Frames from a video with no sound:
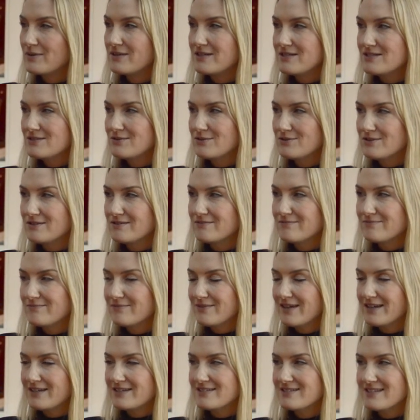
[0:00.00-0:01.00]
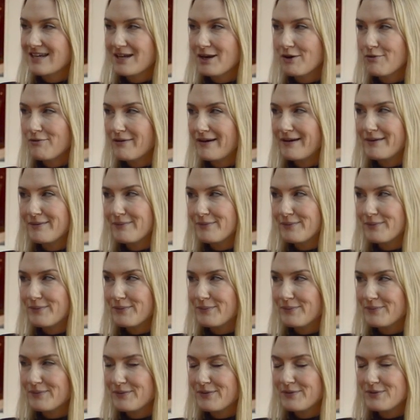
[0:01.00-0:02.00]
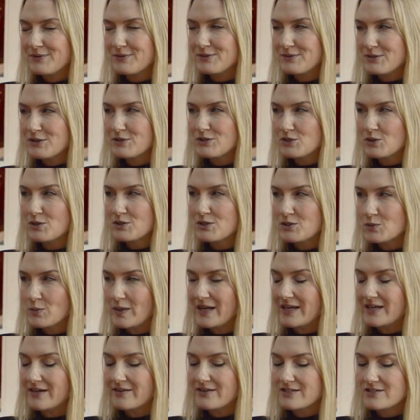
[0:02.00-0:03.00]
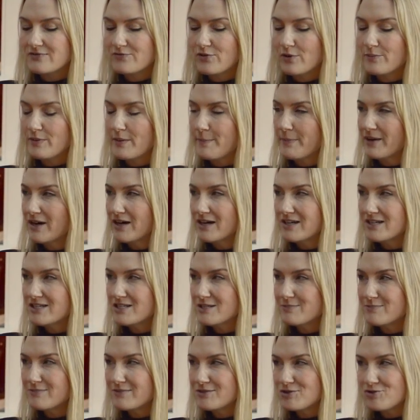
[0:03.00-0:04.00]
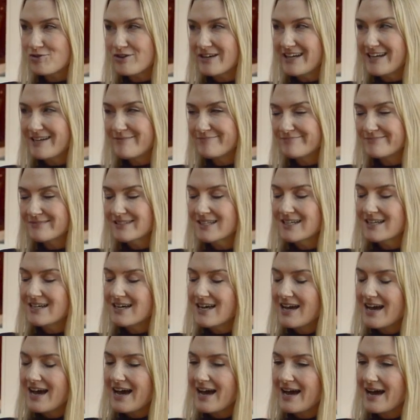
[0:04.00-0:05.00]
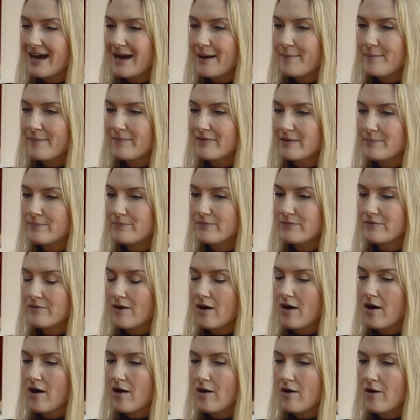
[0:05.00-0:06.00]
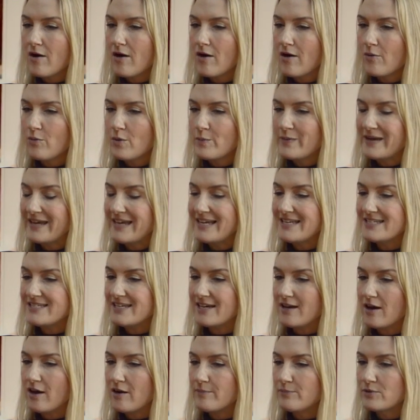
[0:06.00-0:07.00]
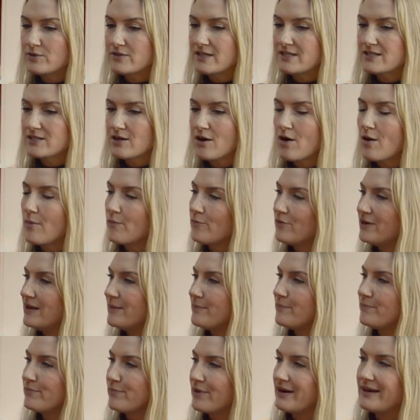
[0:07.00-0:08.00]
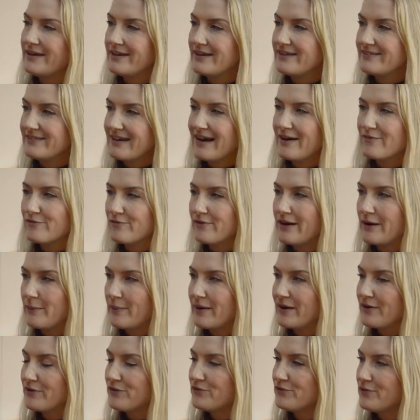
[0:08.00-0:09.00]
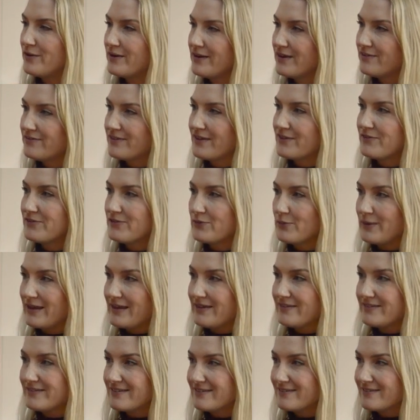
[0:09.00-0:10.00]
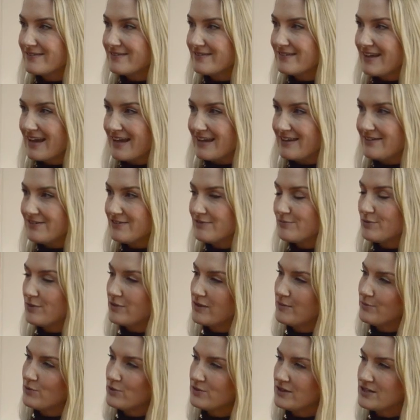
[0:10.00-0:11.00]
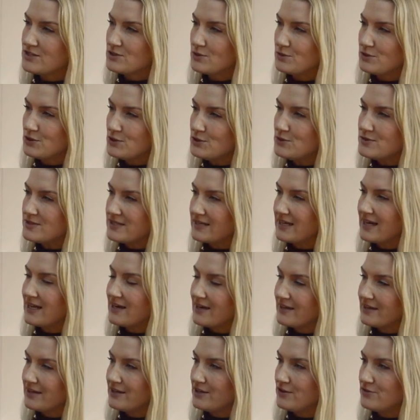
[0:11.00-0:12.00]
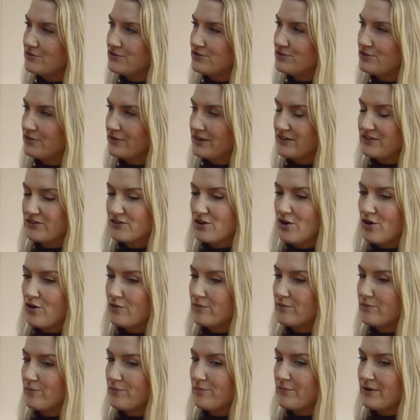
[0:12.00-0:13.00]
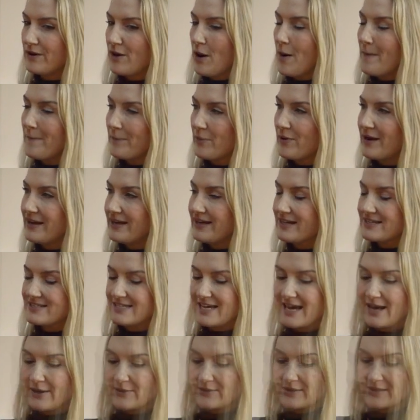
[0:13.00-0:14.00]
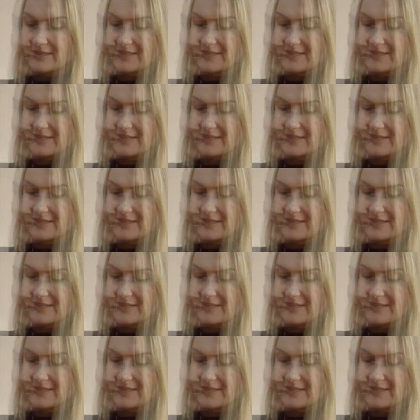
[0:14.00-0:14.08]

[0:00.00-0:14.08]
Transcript: It's not a like saccharin or not a sweetener. It's from the birch tree. When we eat it, our bodies can't really break it down very well. So it gives that sweet taste, but the body's not using it like it uses sugar. It can't break it down.